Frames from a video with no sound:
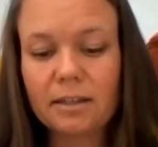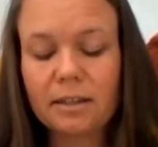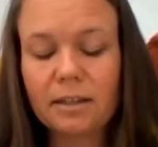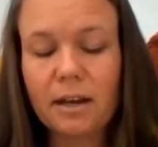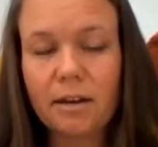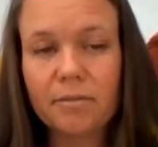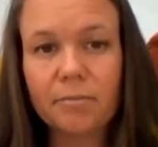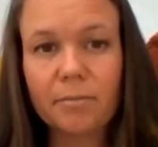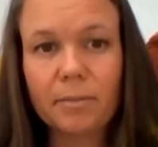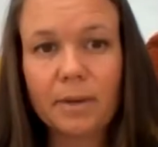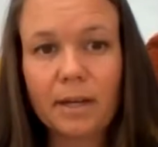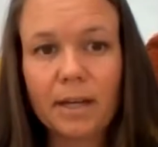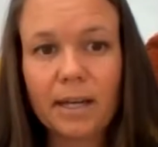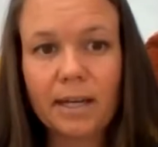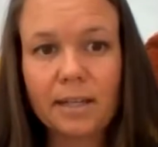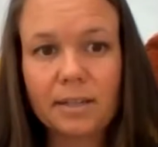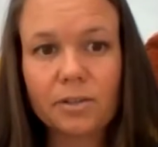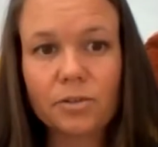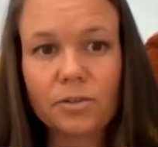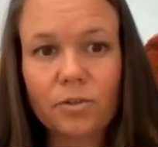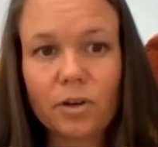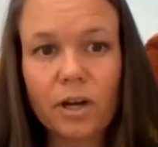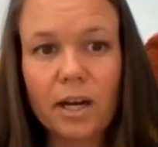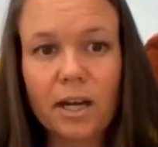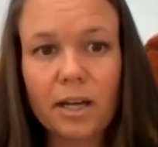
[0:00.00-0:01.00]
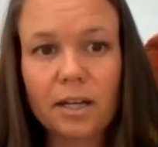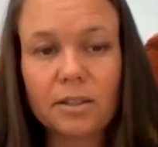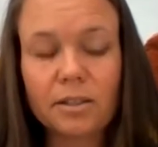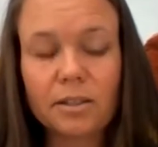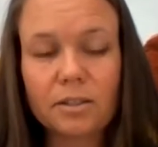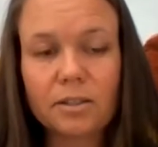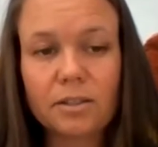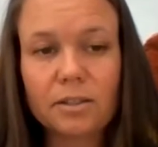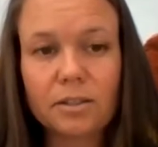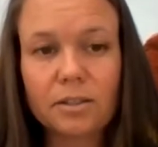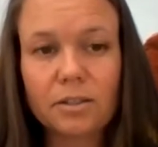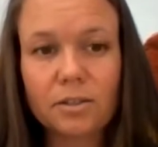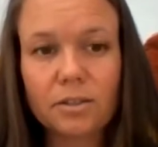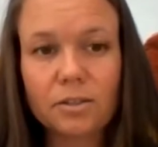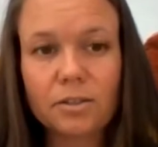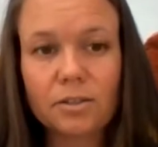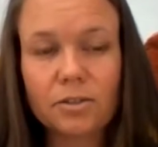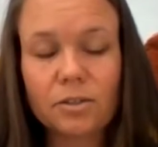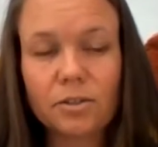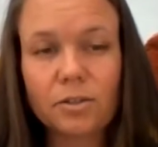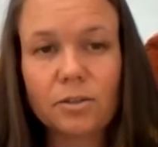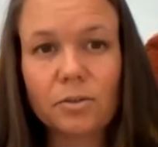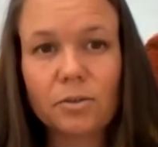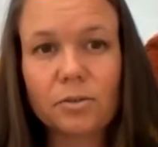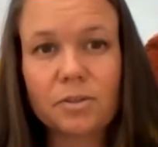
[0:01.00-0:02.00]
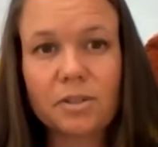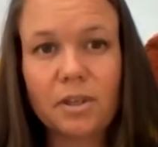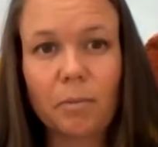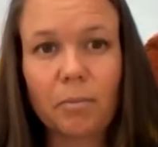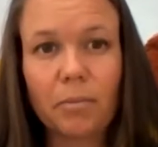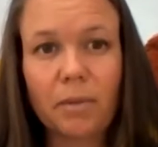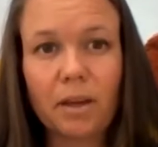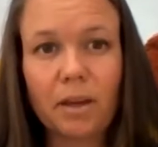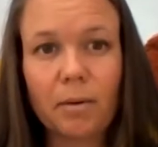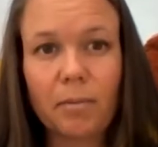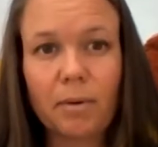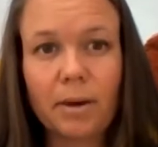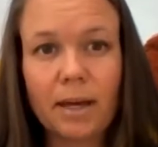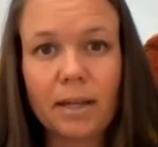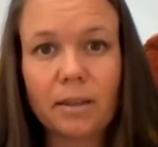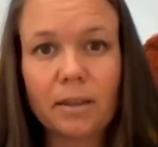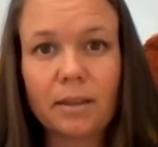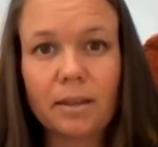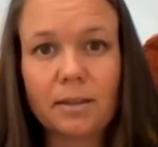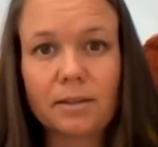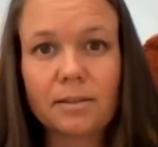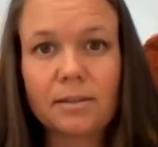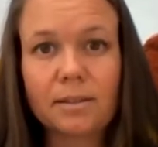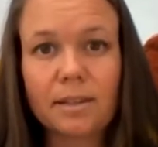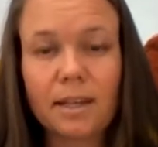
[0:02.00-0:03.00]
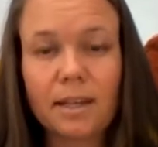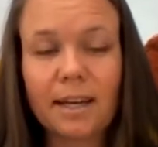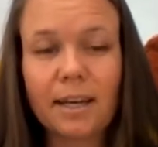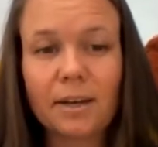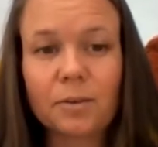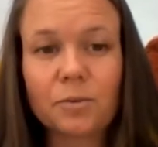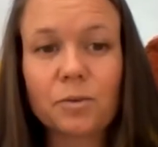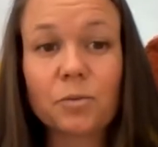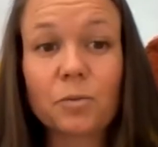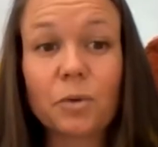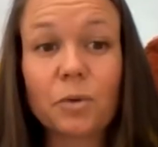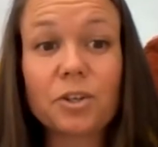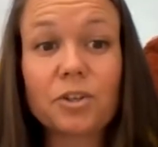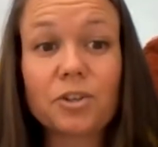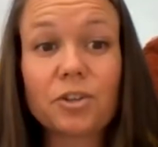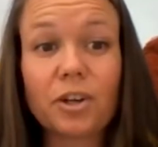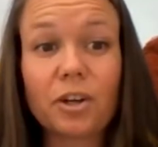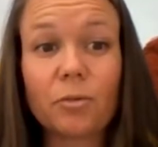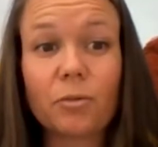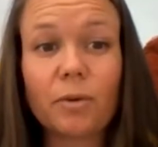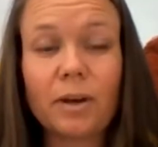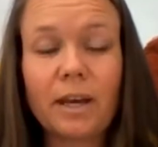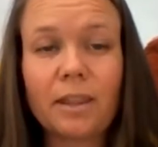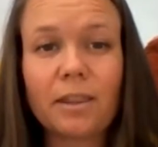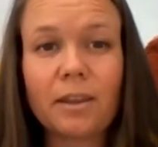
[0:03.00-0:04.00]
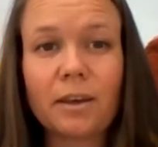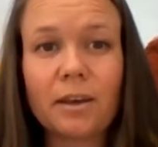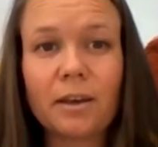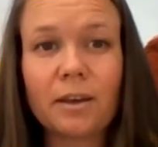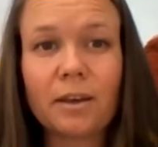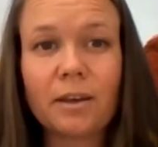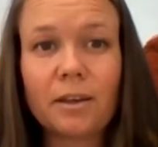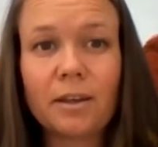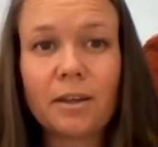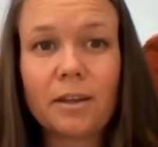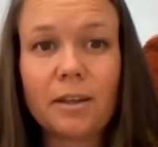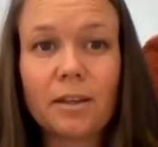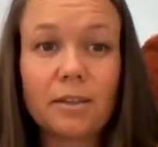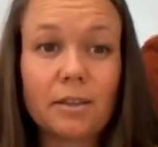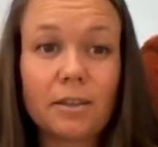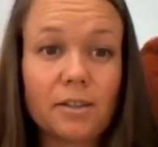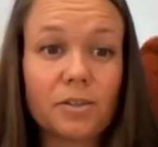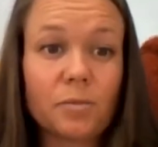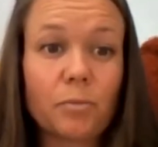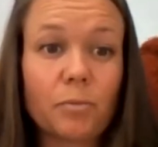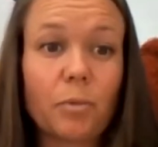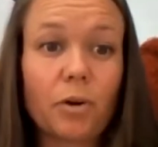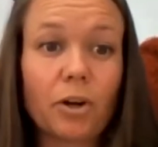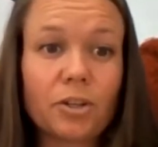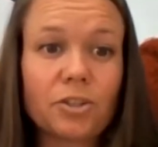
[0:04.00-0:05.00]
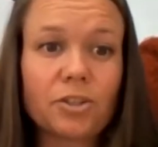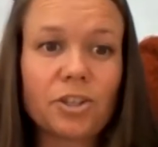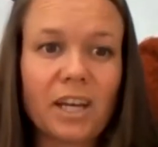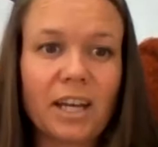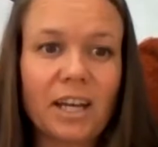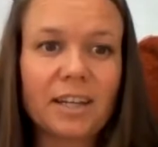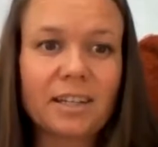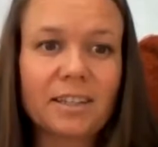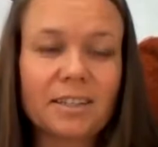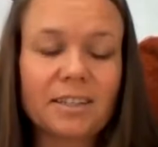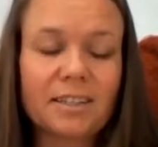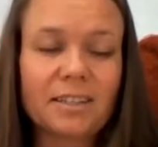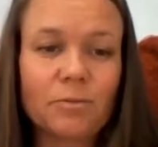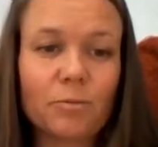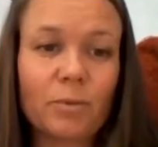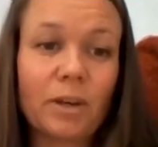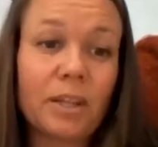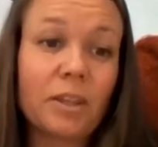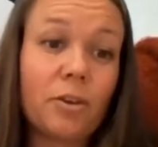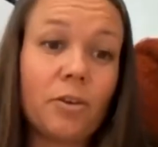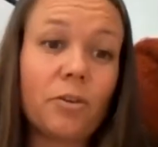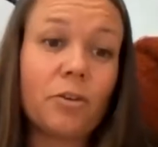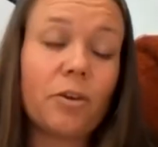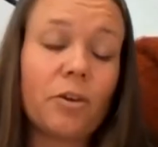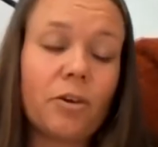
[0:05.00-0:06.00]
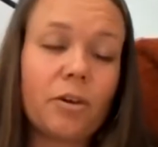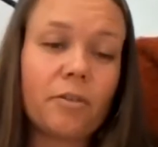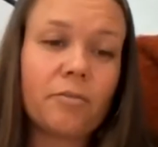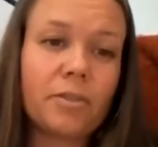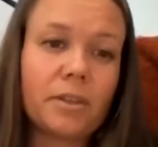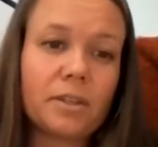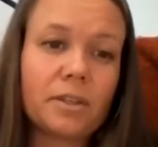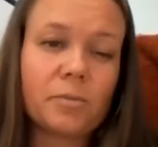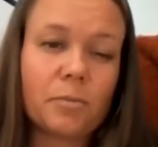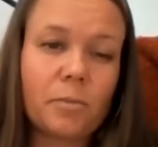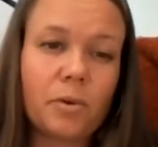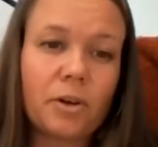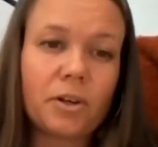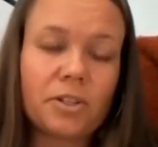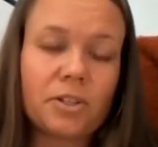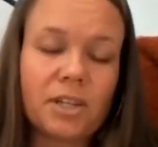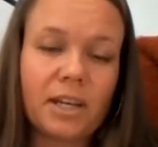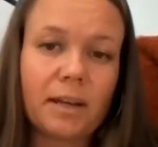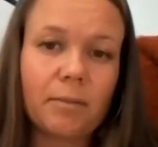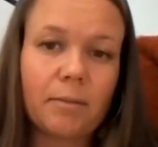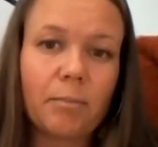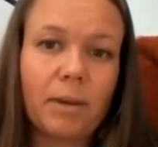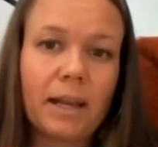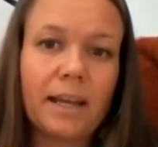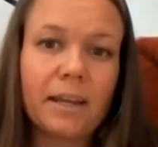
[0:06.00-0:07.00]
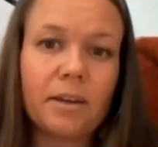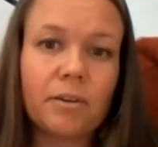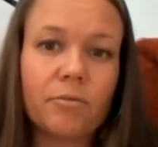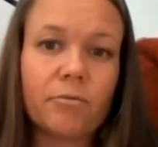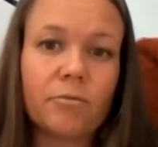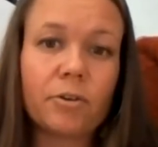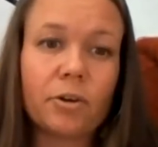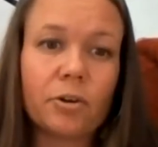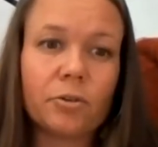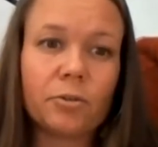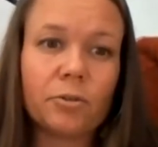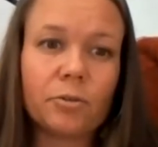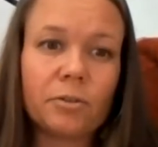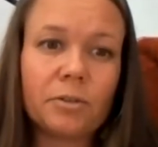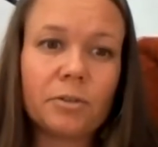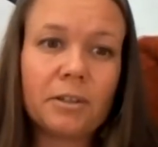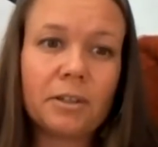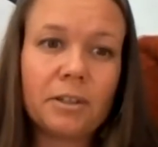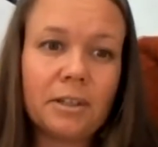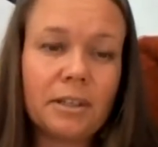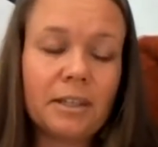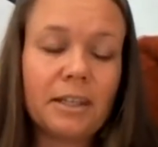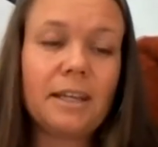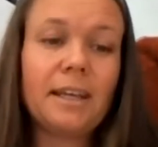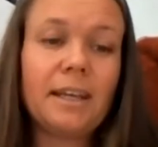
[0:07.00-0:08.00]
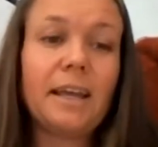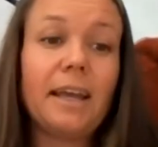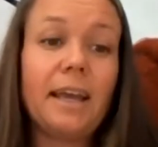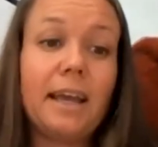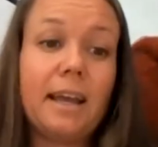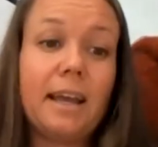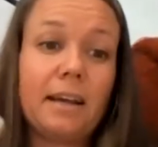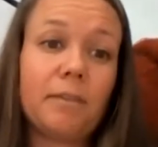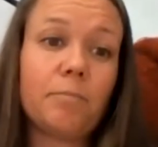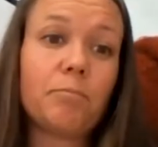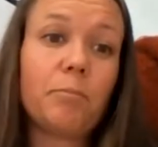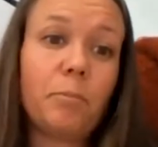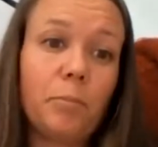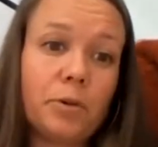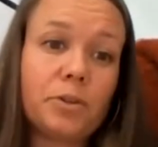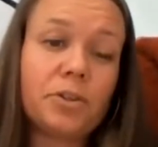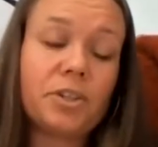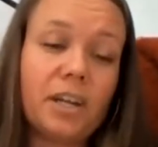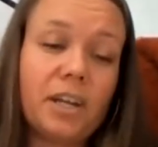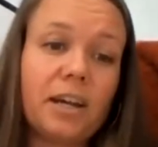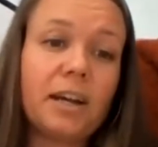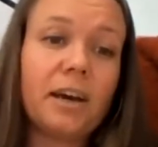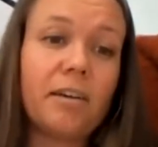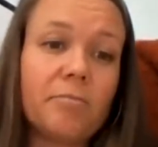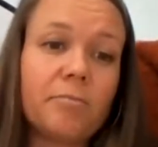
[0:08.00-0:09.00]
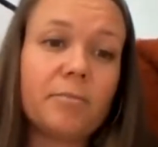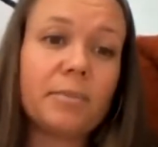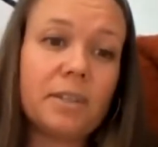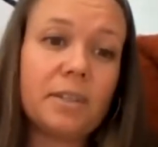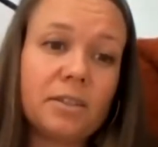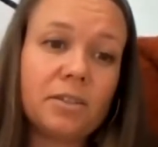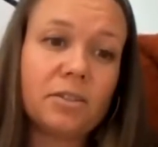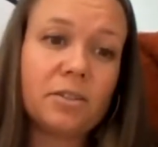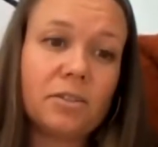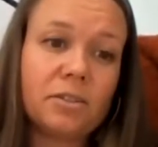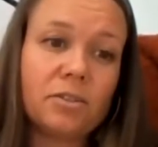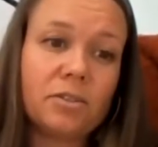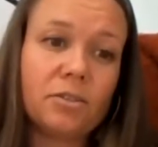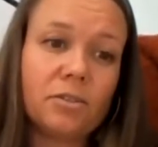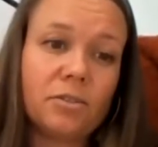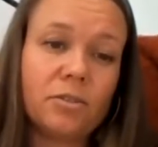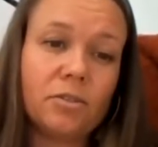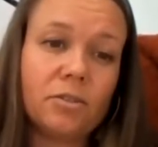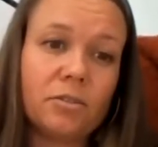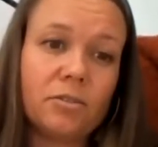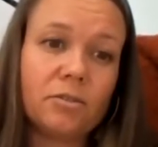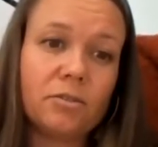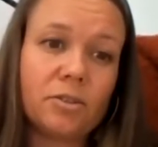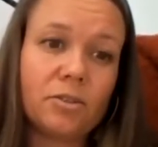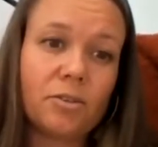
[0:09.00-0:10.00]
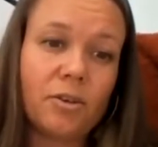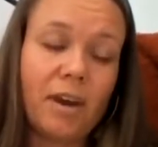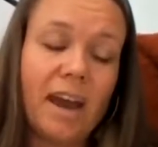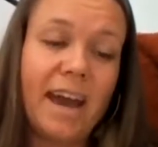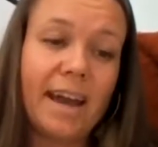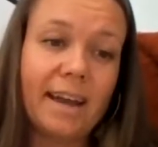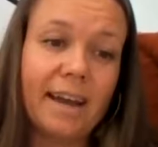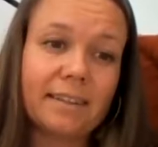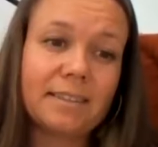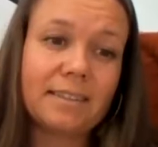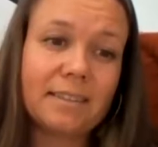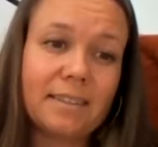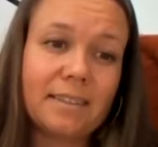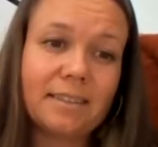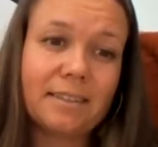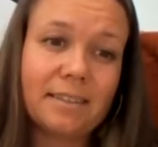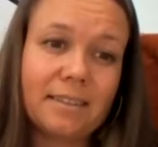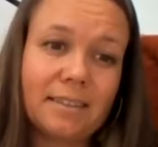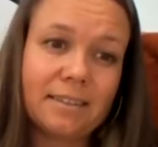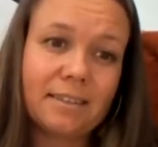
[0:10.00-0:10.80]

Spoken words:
government has tried to do something about this. And I was wondering whether this project played a role in pushing government to act.